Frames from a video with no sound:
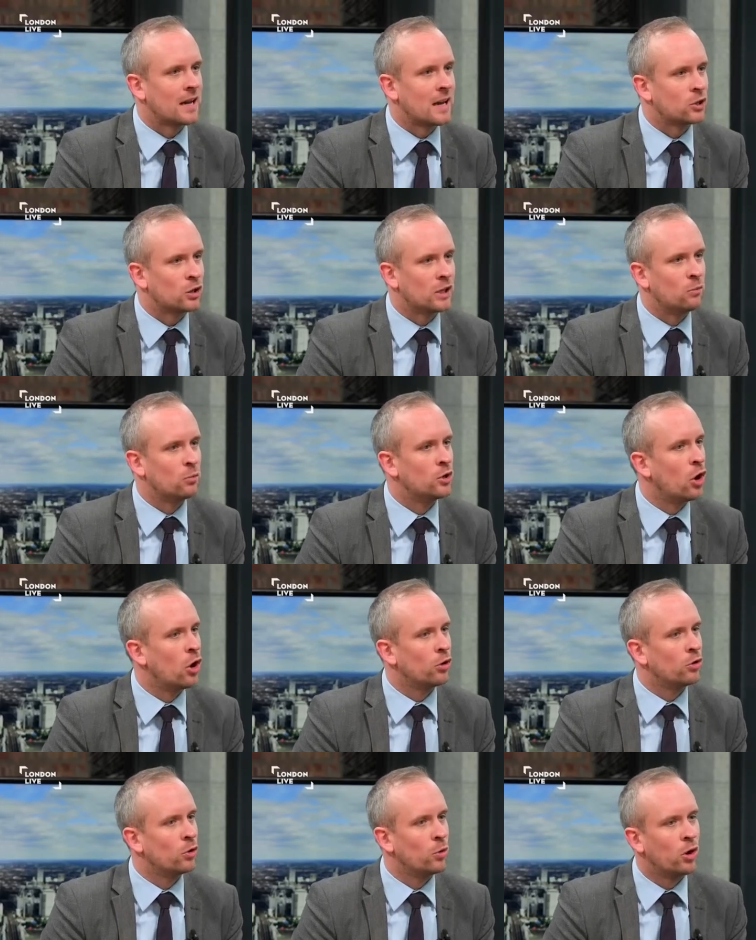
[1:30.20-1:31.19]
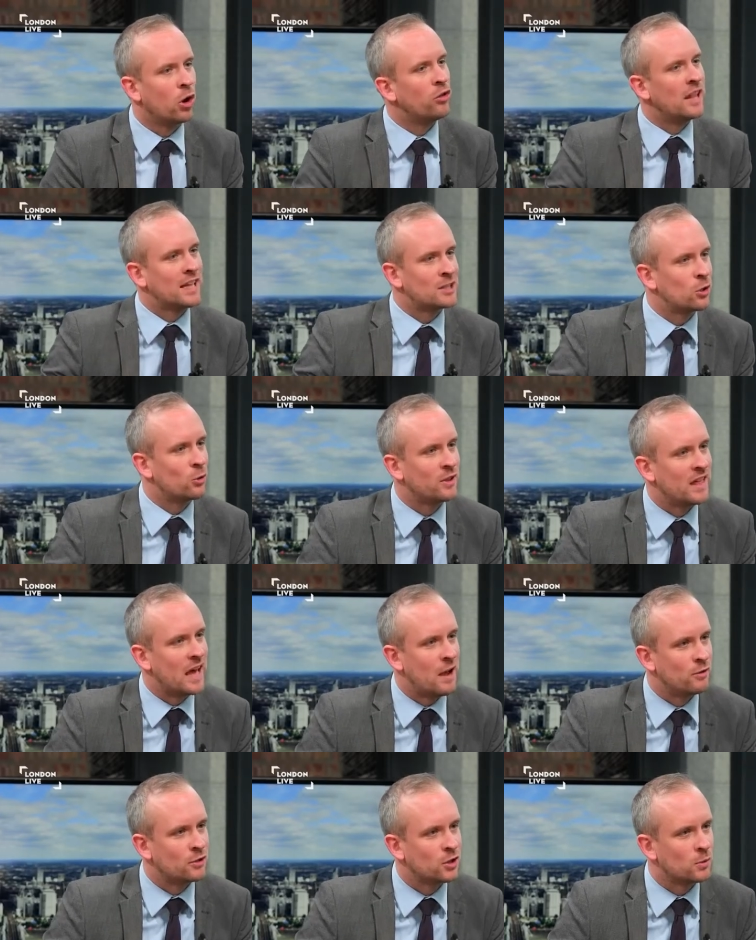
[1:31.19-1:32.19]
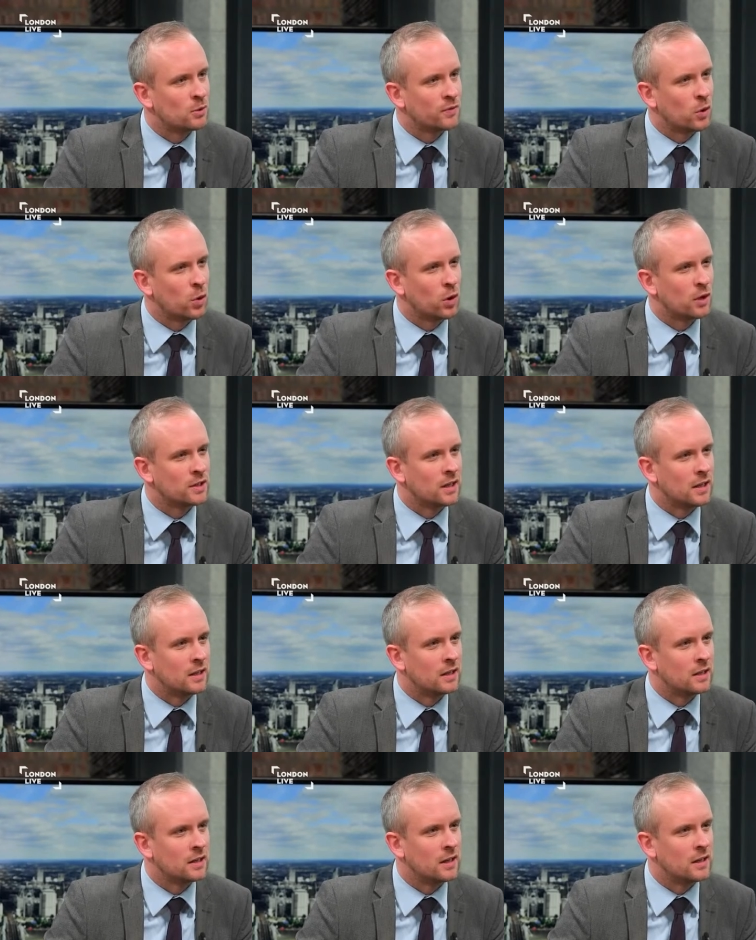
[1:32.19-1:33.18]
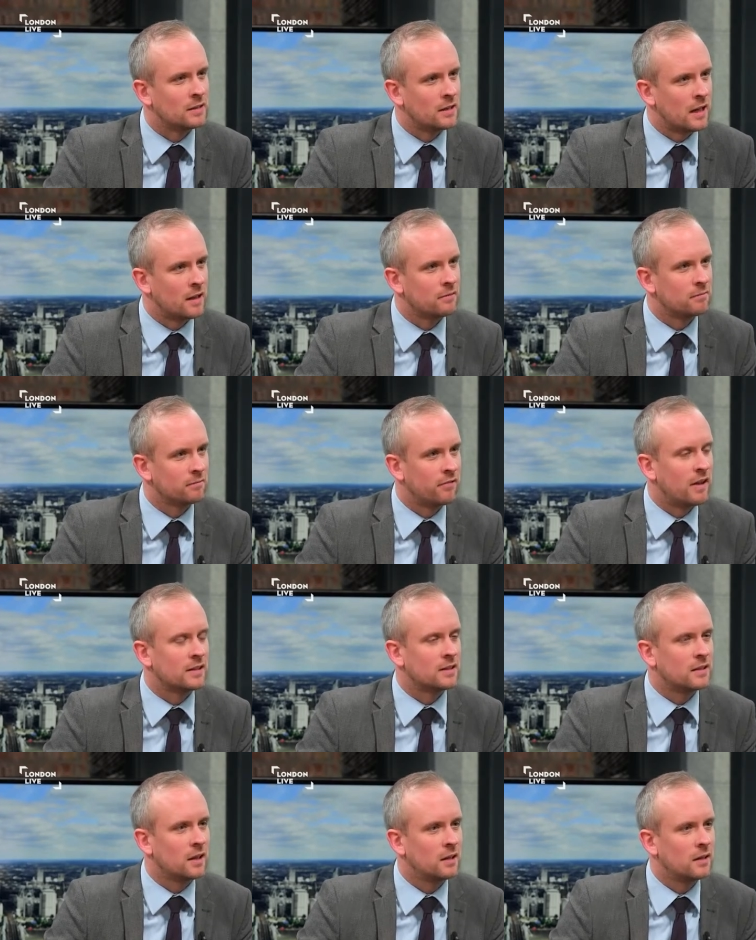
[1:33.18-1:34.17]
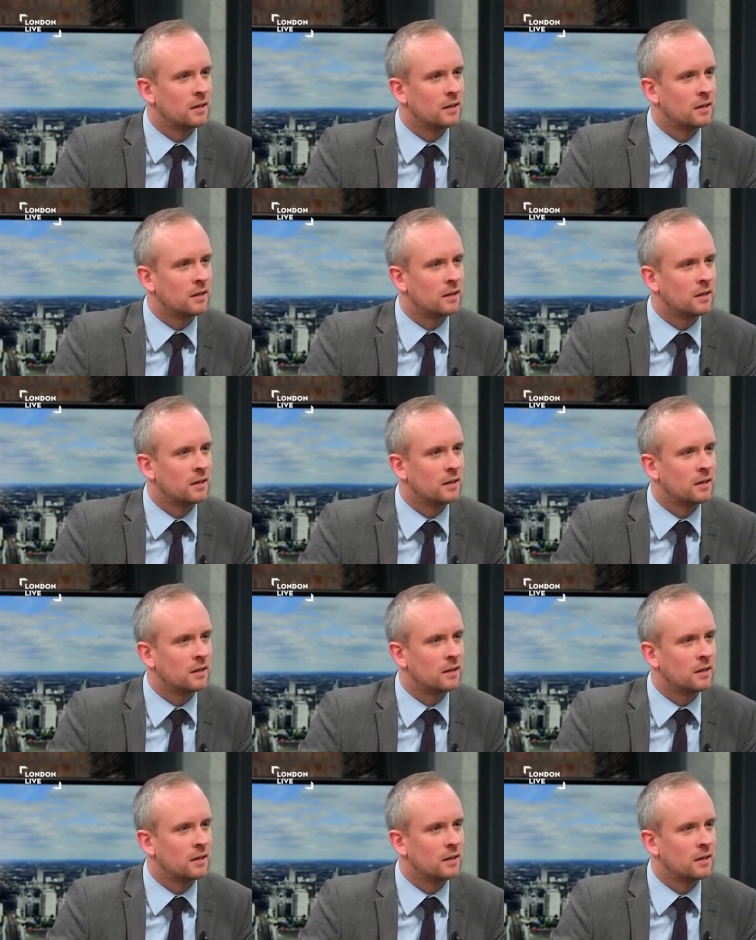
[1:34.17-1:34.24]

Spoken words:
that actually we're not necessarily there in terms of equality. Is that fair to say?